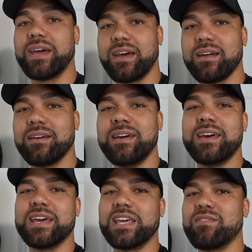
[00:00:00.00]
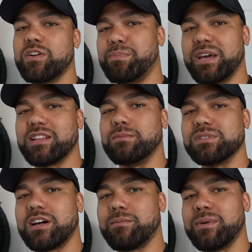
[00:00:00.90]
ahead and give it a big
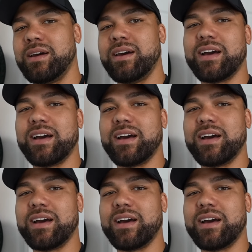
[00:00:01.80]
thumbs up,